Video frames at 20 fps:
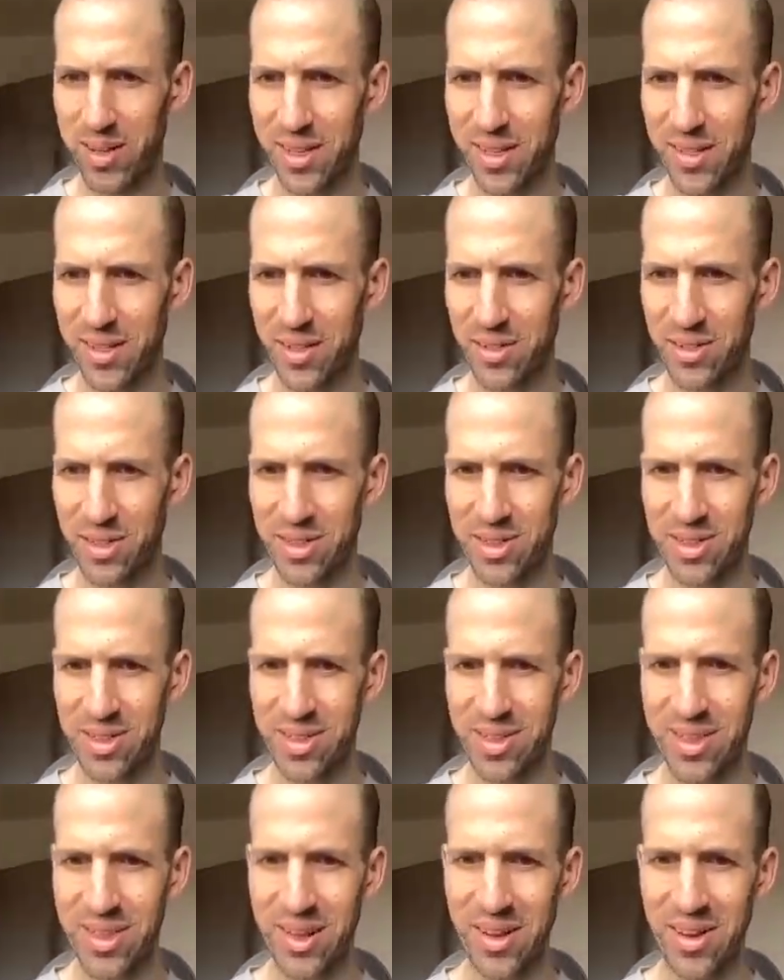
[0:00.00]
in those it's
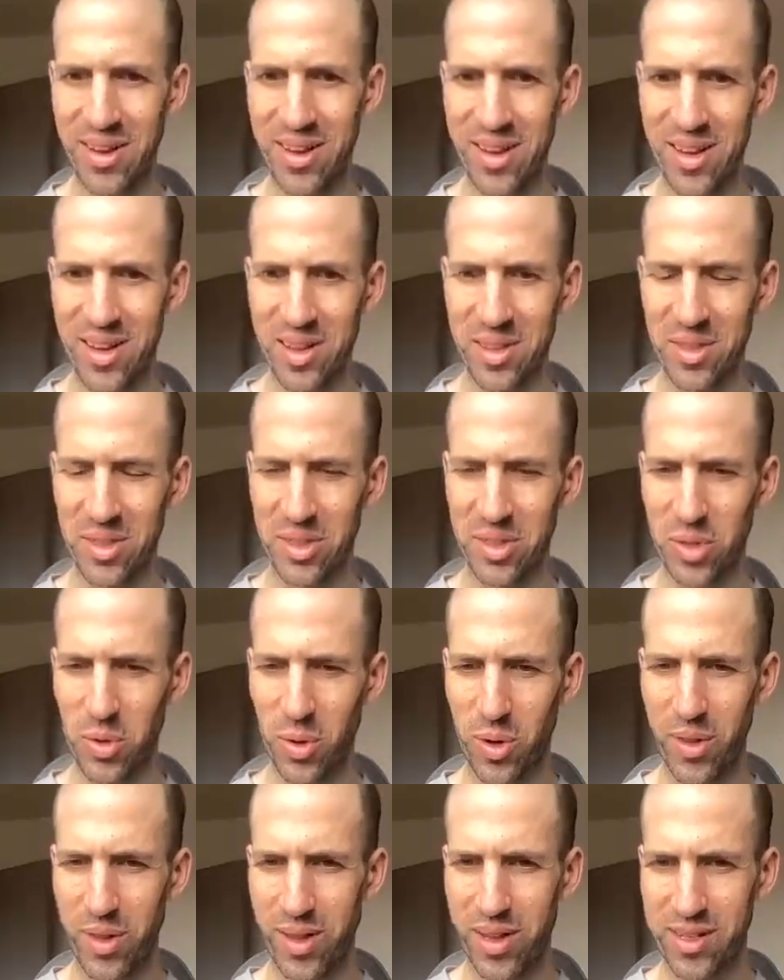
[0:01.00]
just they the
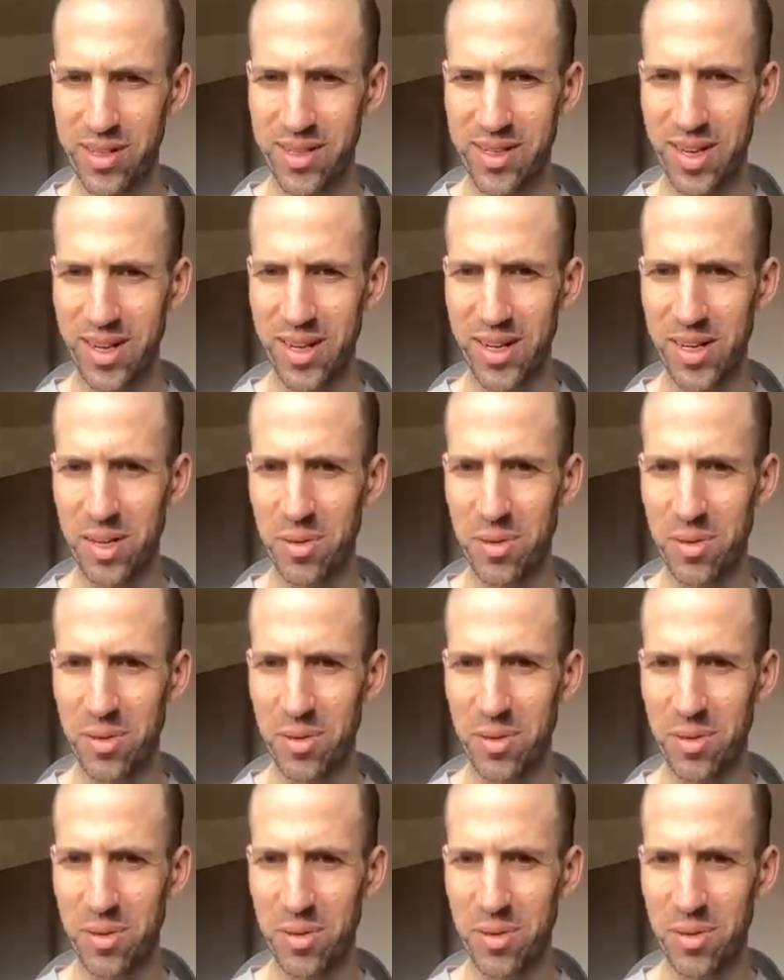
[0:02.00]
storylines tended to